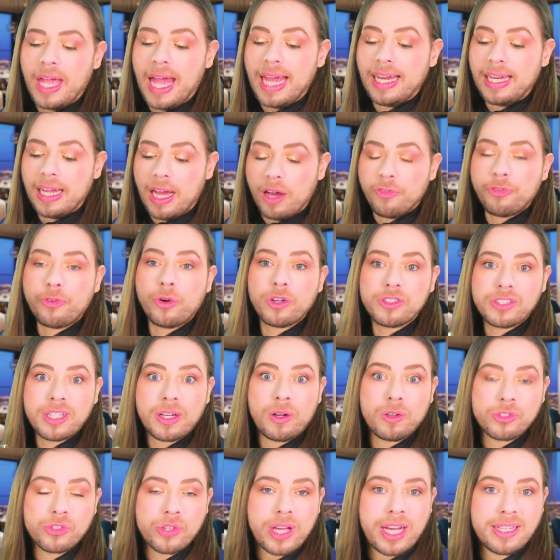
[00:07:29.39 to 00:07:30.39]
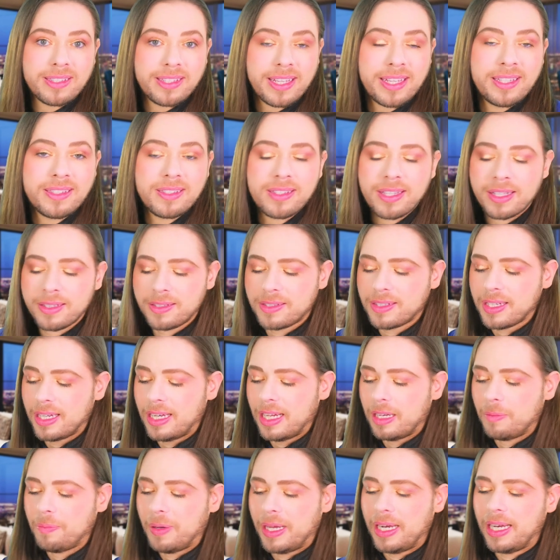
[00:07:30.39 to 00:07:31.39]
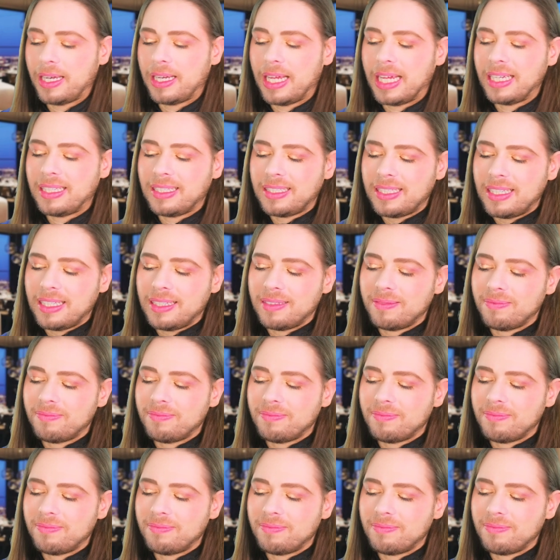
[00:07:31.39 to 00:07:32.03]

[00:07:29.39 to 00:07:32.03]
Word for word: and of course it also has incense in it, but it, it